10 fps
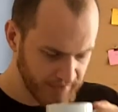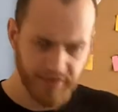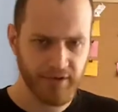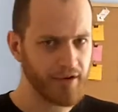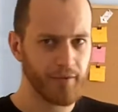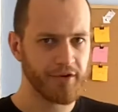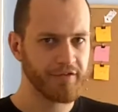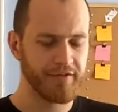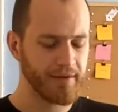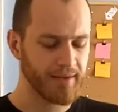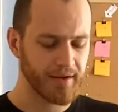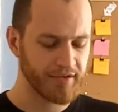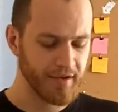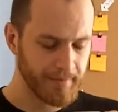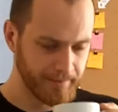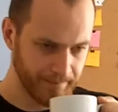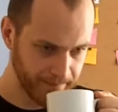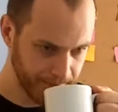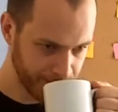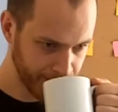Definitely not worth £15 though.
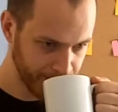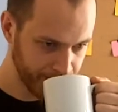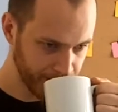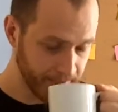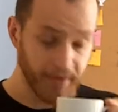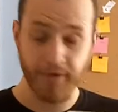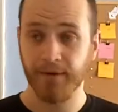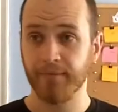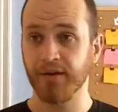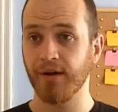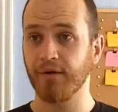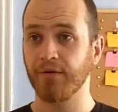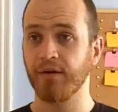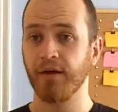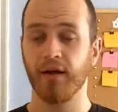But anyway, I'm going to go.